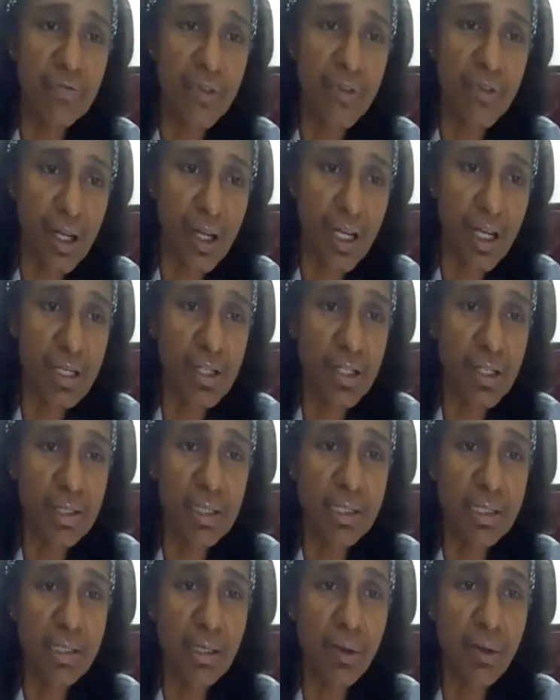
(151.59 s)

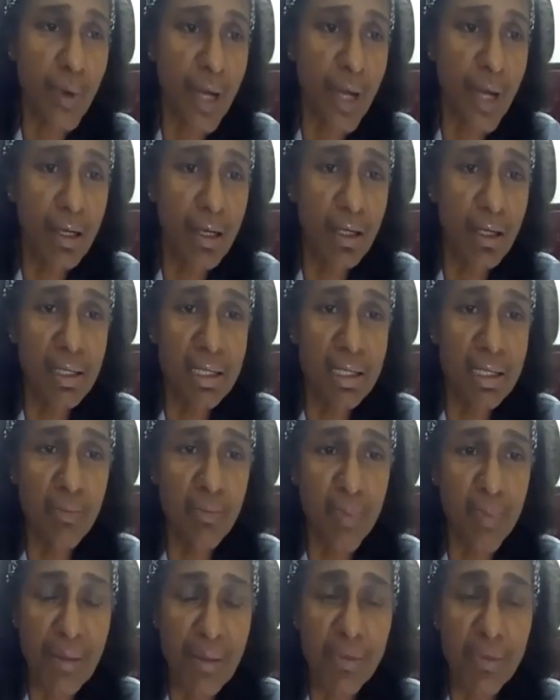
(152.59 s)
variations, awareness,
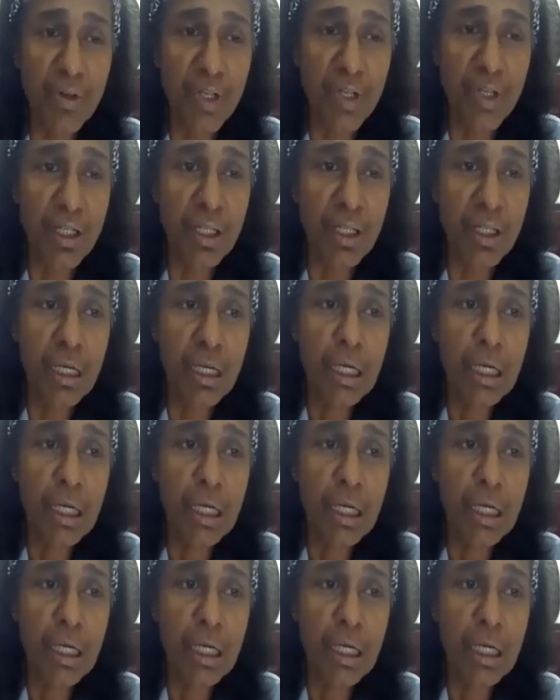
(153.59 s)
memory.